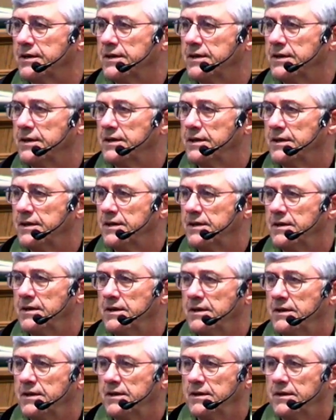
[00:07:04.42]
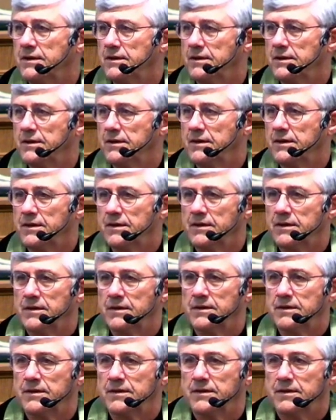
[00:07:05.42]

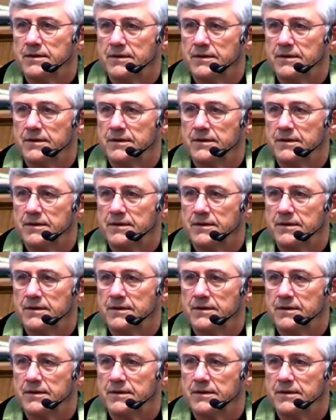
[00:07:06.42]
(no one is talking)